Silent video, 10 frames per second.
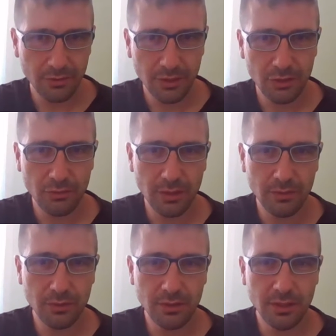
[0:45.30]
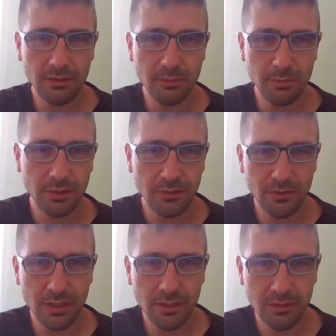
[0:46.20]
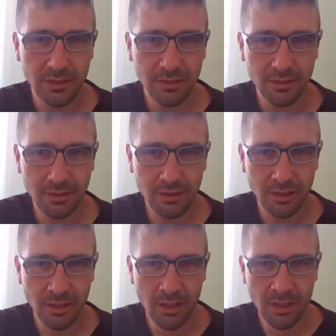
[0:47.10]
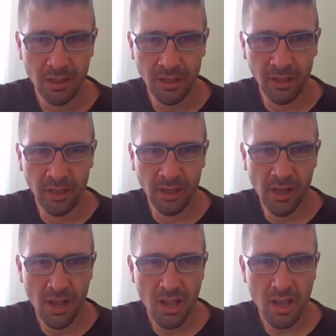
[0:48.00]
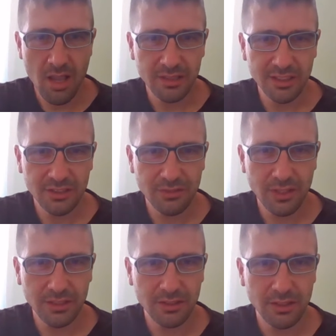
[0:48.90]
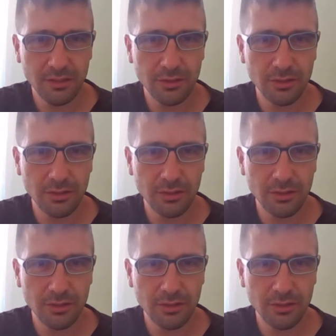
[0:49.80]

years of age, 5 foot 11.5, and uh, this fighter